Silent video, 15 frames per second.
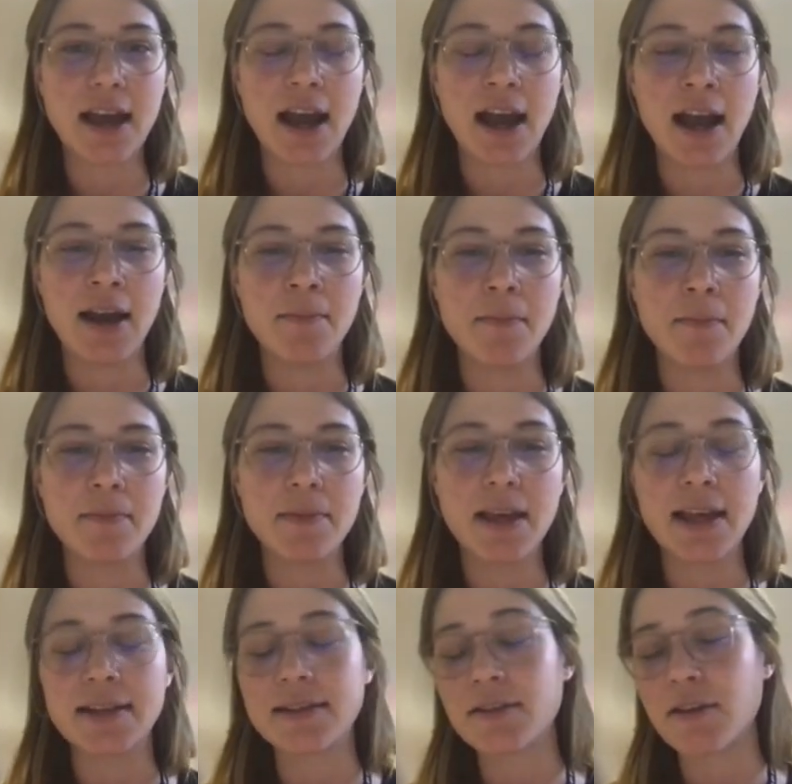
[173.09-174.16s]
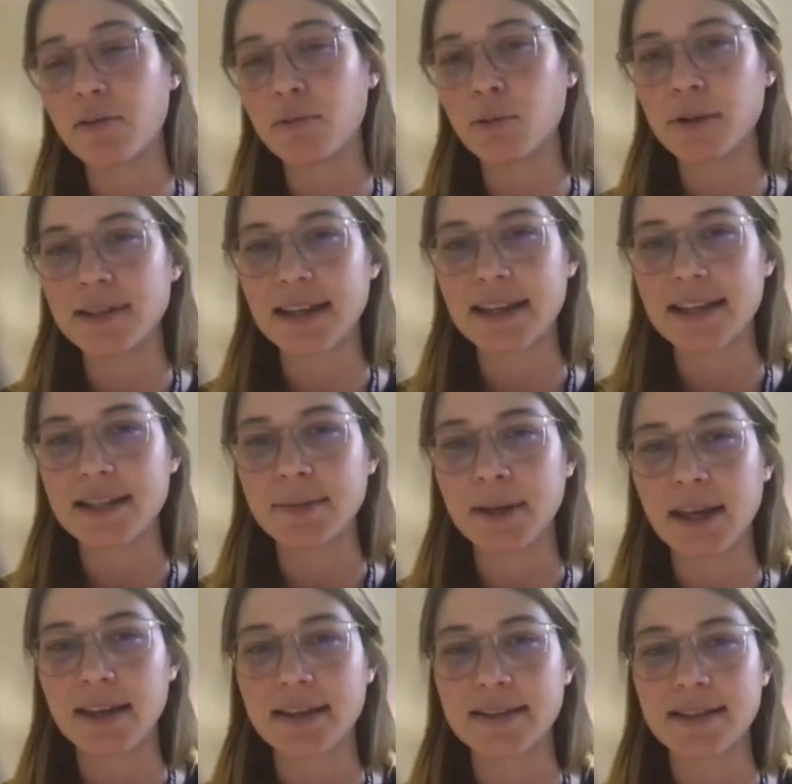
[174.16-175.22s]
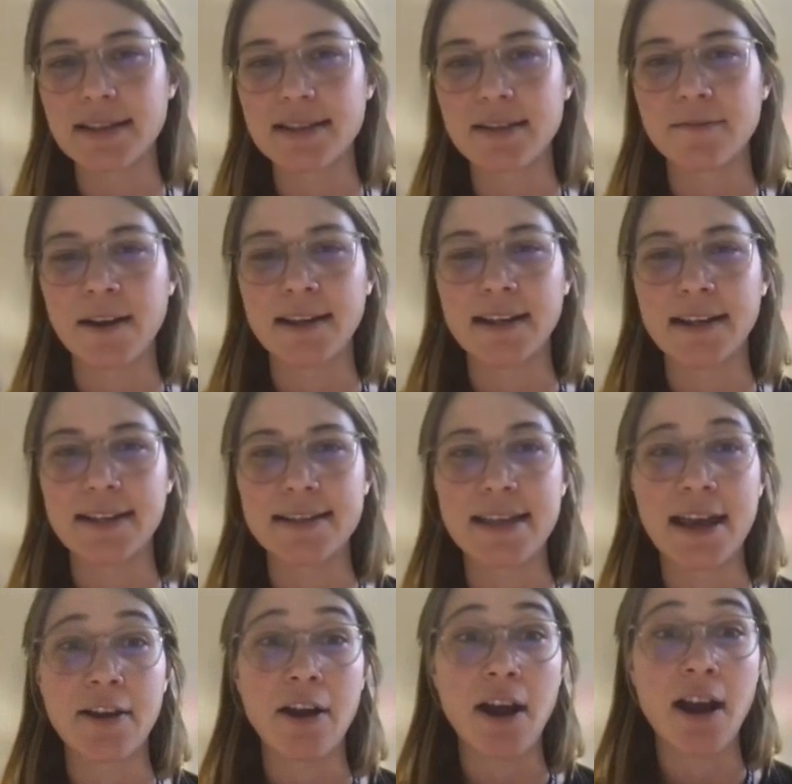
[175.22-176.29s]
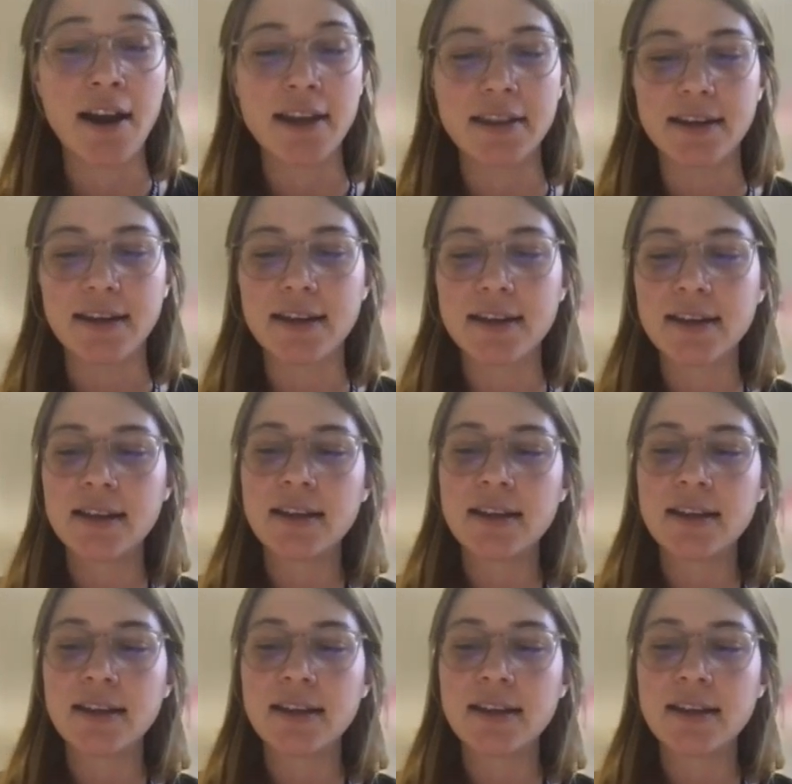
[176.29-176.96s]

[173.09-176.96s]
it's not always the case that we get consistent findings there either.